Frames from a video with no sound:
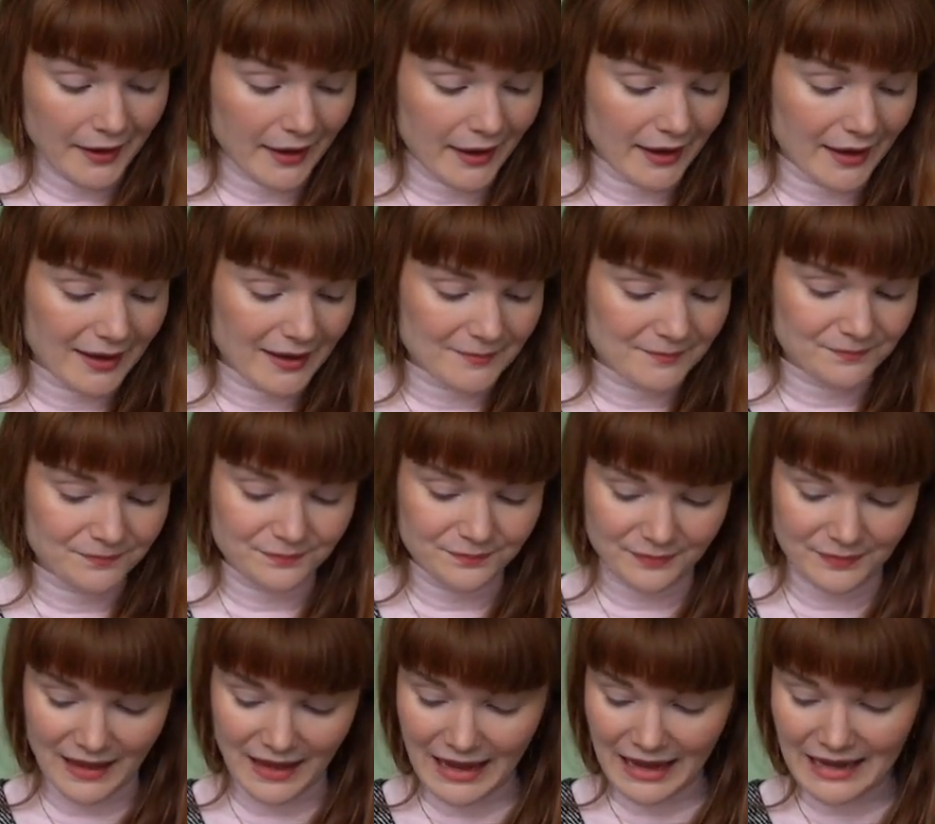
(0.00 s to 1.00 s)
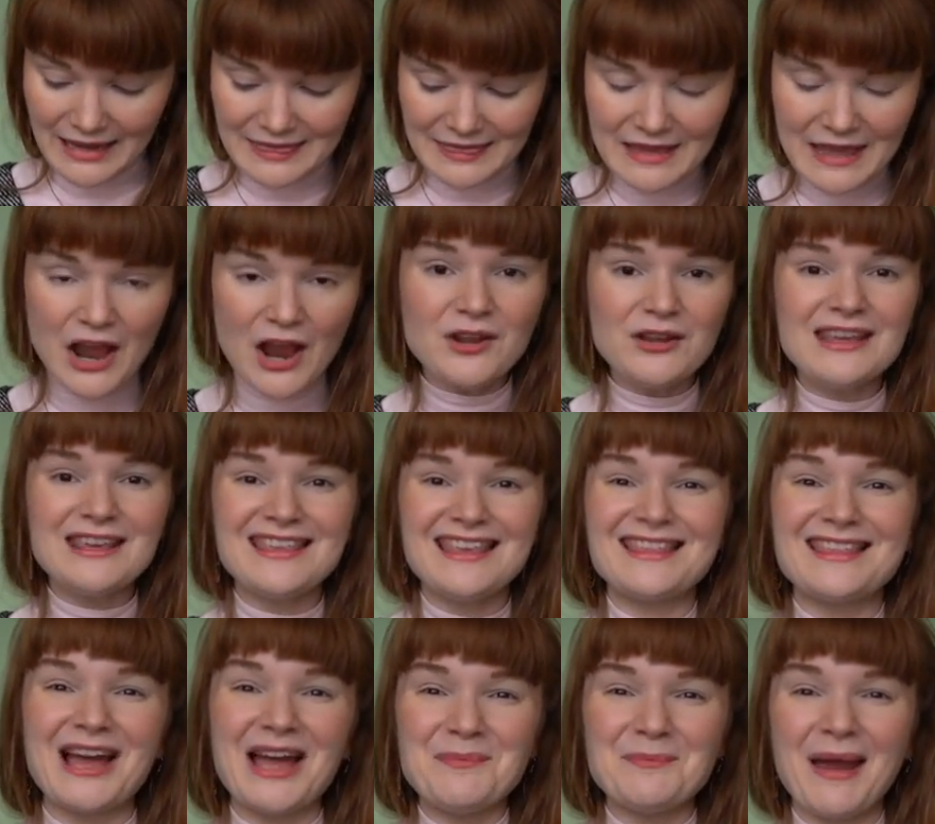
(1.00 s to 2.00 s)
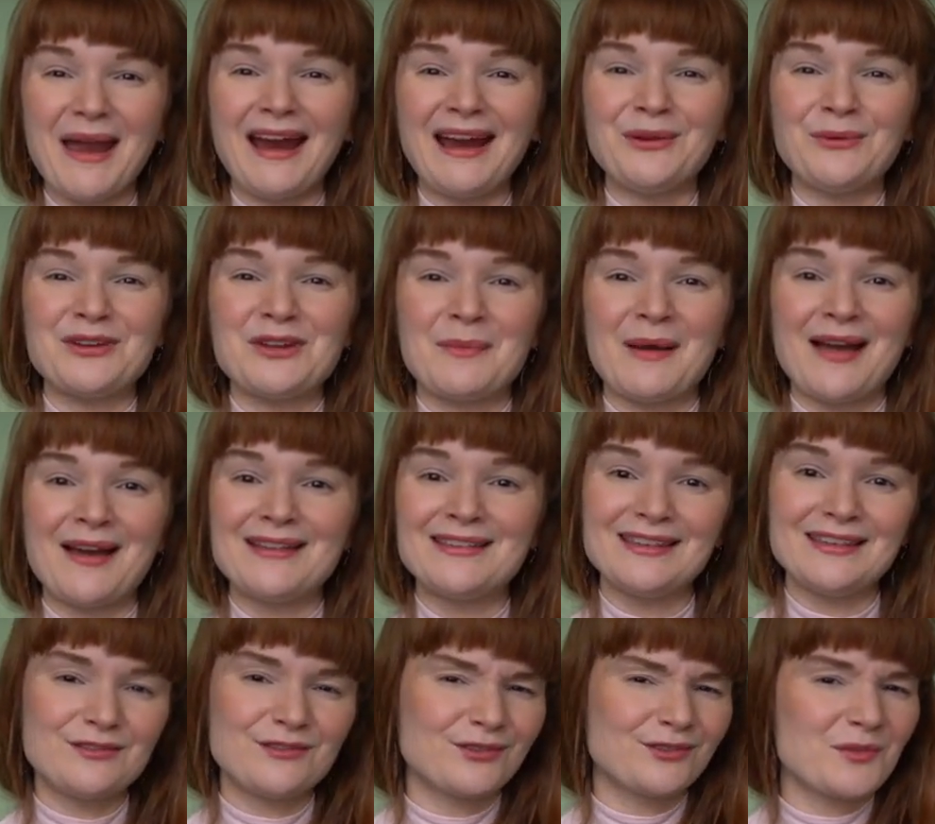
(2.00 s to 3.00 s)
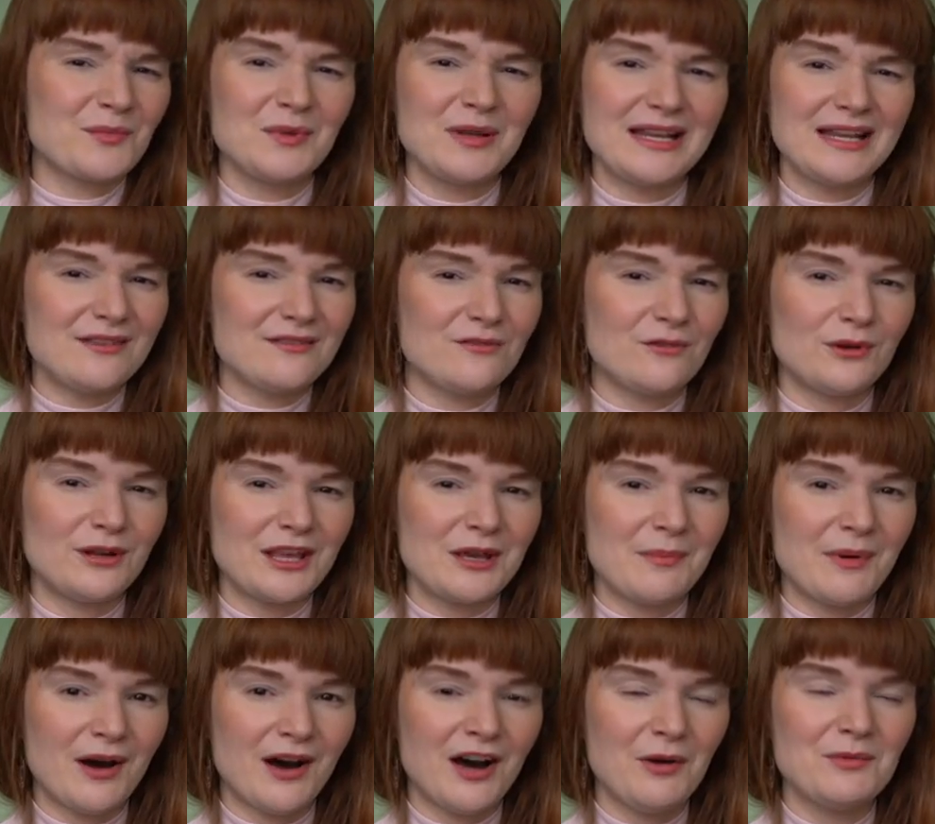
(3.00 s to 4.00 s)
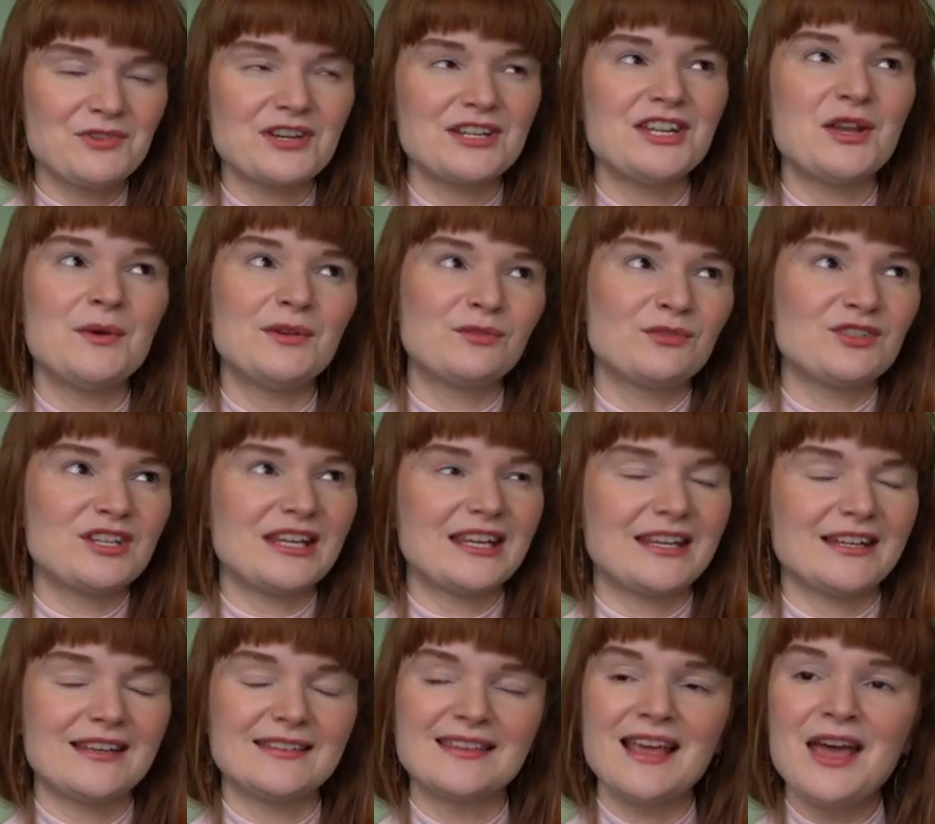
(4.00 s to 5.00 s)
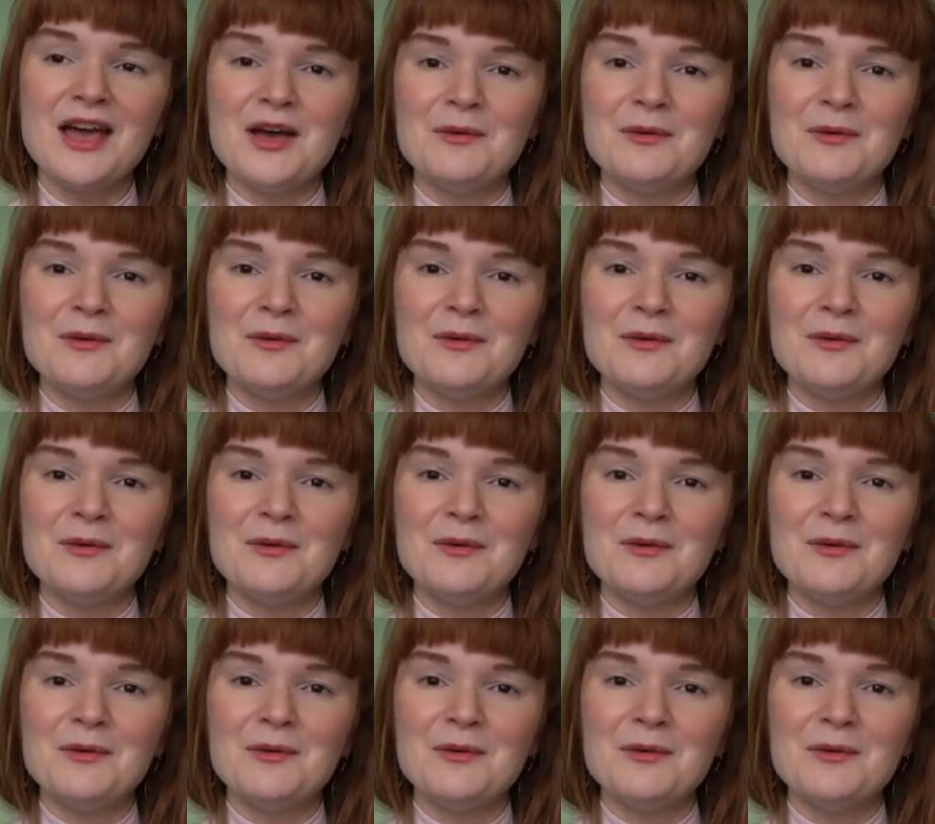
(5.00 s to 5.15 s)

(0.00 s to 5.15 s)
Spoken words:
The only thing that I'm paranoid about is it's just completely falling apart, which I know is ridiculous,